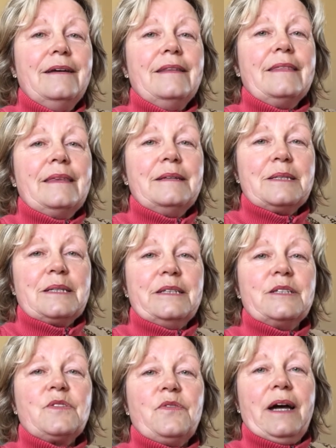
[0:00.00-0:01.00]
this
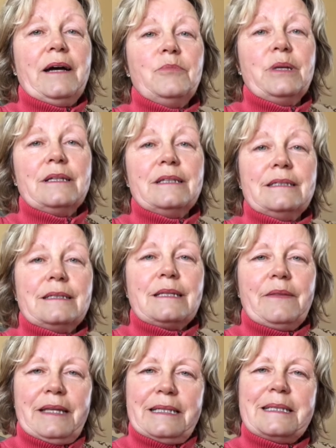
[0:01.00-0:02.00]
is fabulous.
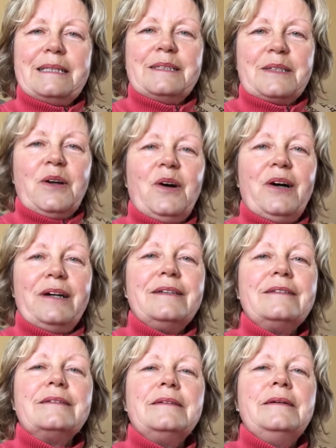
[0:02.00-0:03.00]
This is
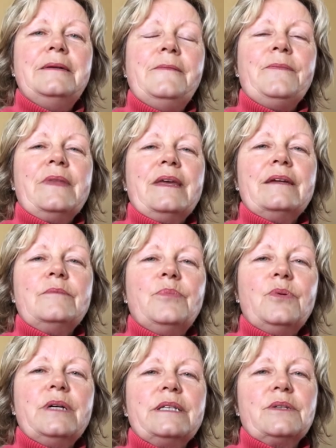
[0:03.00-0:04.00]
God. And
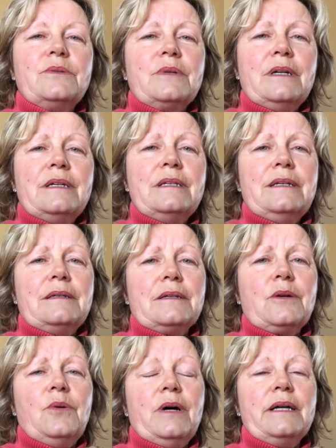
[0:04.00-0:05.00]
boy, don't I need a
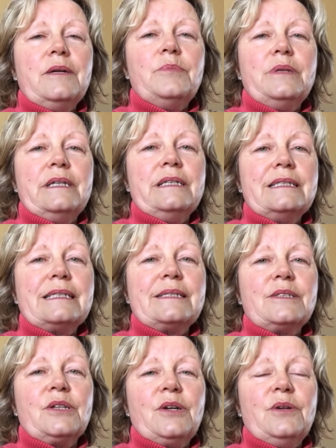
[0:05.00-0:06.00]
quiet place
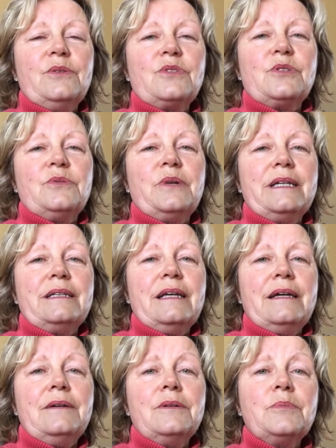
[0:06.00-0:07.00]
to go to right
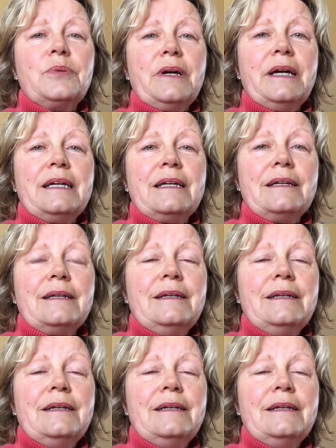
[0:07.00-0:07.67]
now and pray.